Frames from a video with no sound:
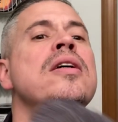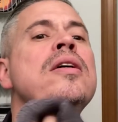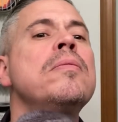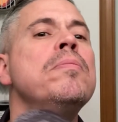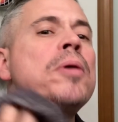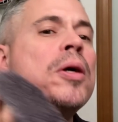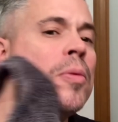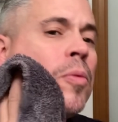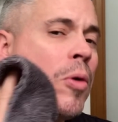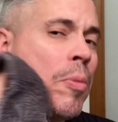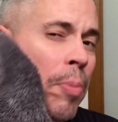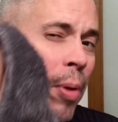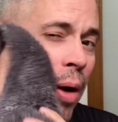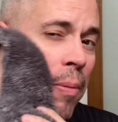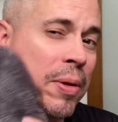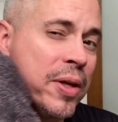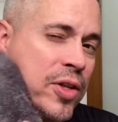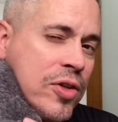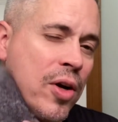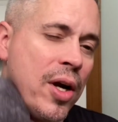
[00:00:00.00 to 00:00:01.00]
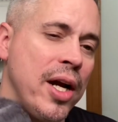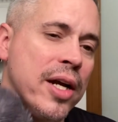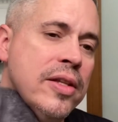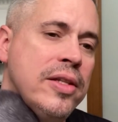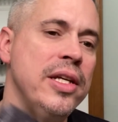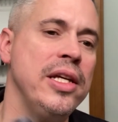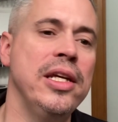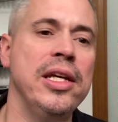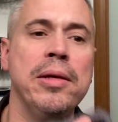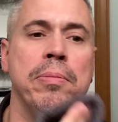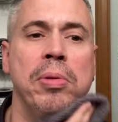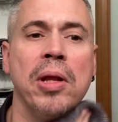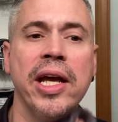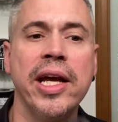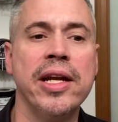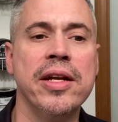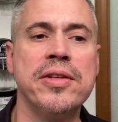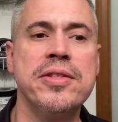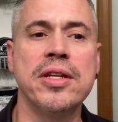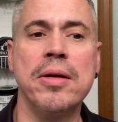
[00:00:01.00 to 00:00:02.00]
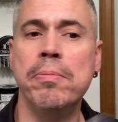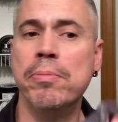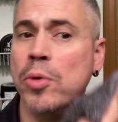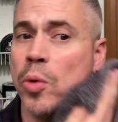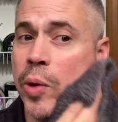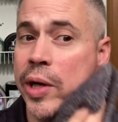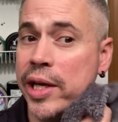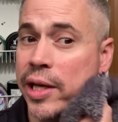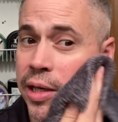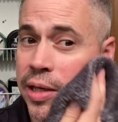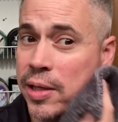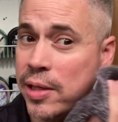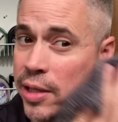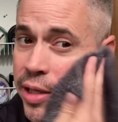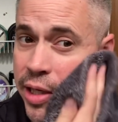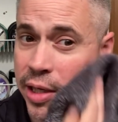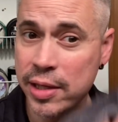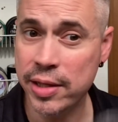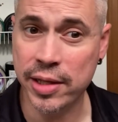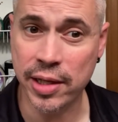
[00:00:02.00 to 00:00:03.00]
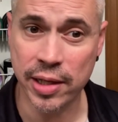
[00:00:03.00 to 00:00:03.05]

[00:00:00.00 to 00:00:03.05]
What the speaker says: But we'll probably try a DE blade at some point in